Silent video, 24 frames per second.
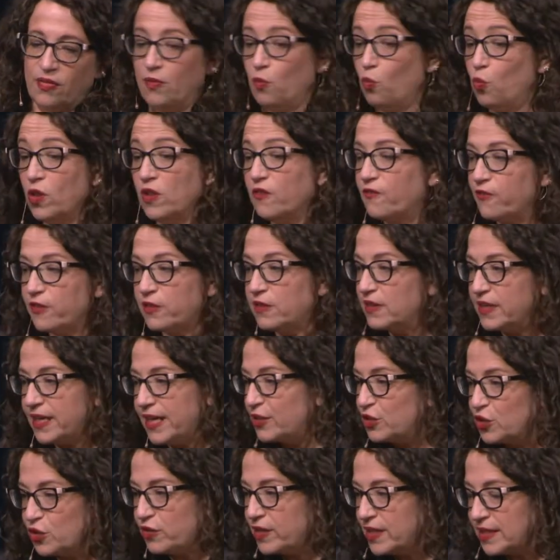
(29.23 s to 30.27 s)
willful
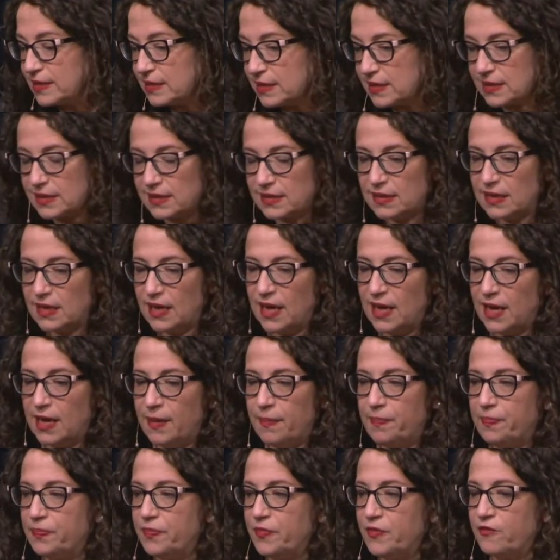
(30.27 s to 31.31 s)
ignorance,
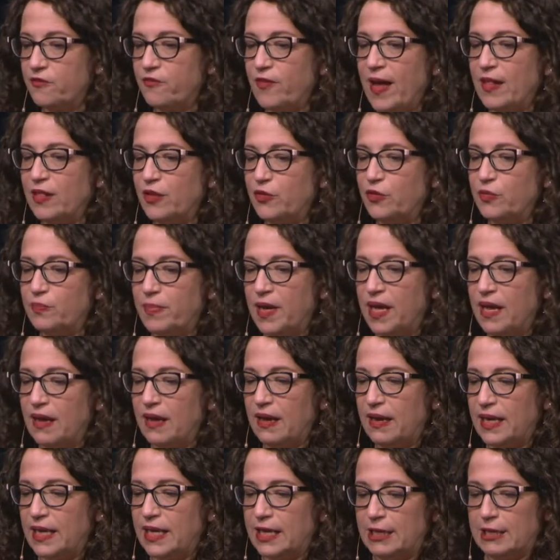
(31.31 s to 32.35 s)
followed
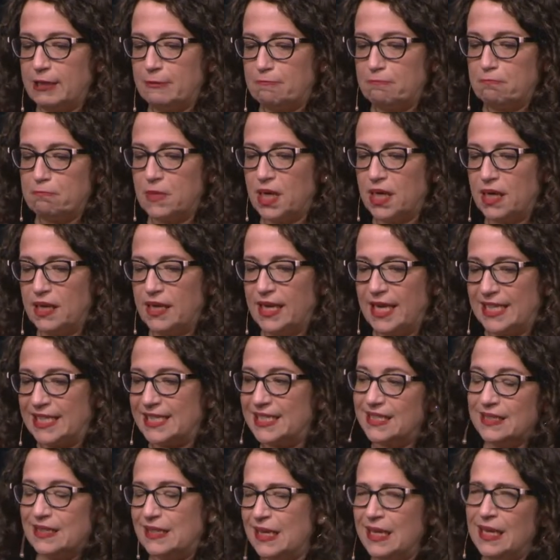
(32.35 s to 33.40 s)
by
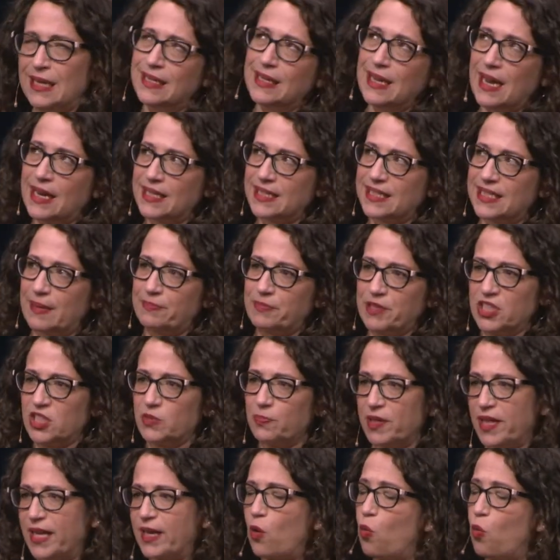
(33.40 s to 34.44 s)
not acceptance, but like